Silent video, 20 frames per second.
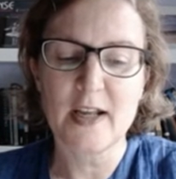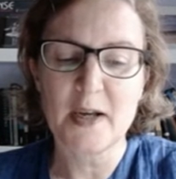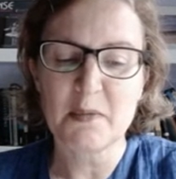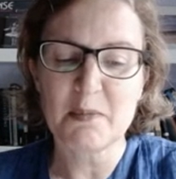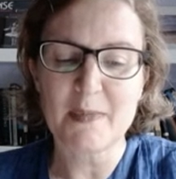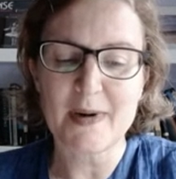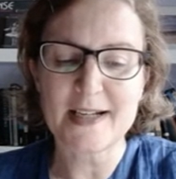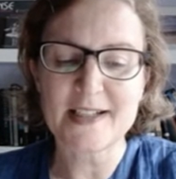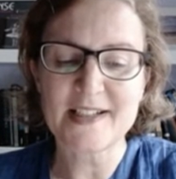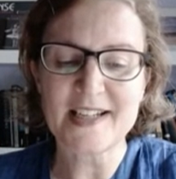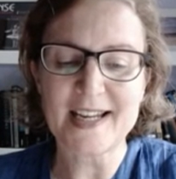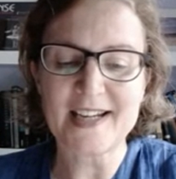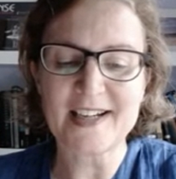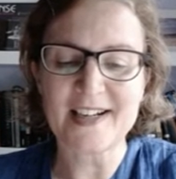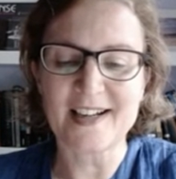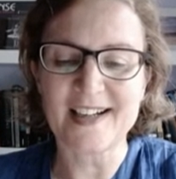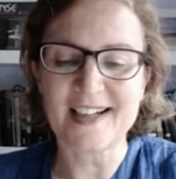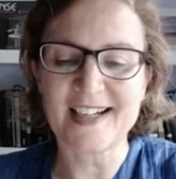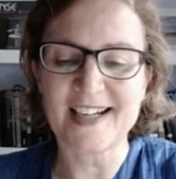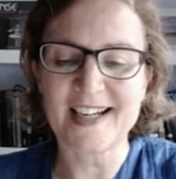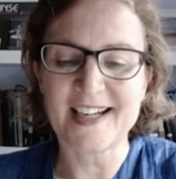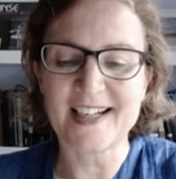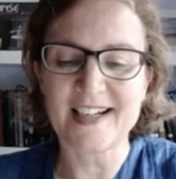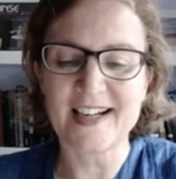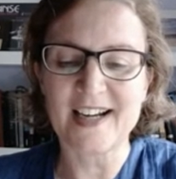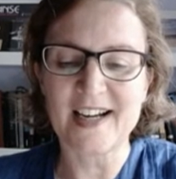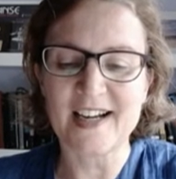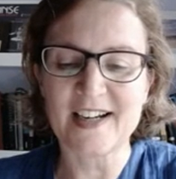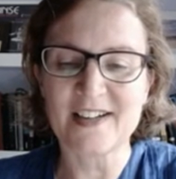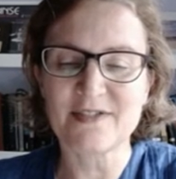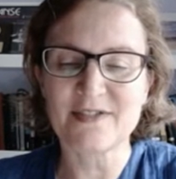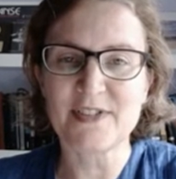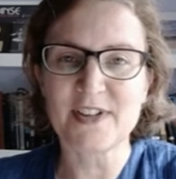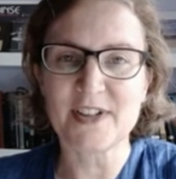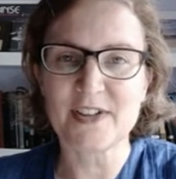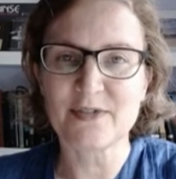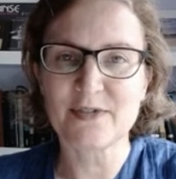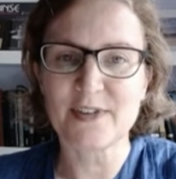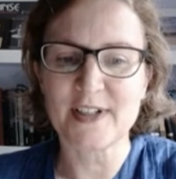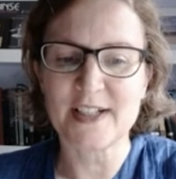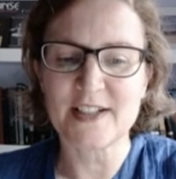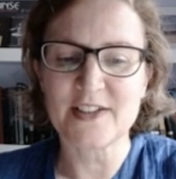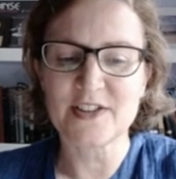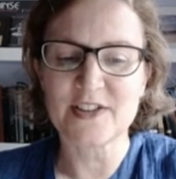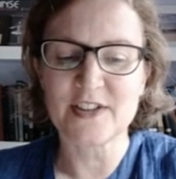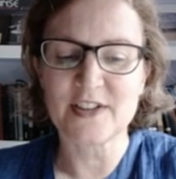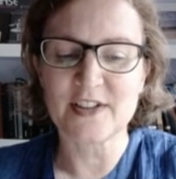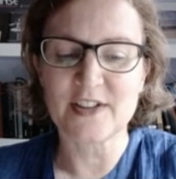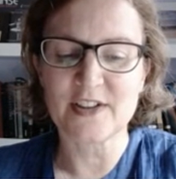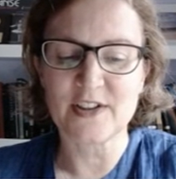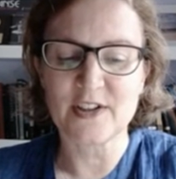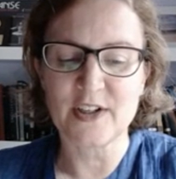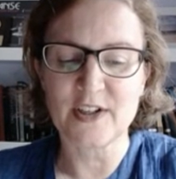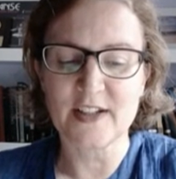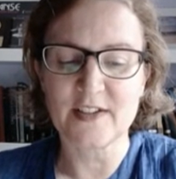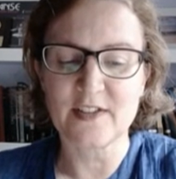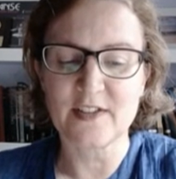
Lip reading: my take on it, feel free to look at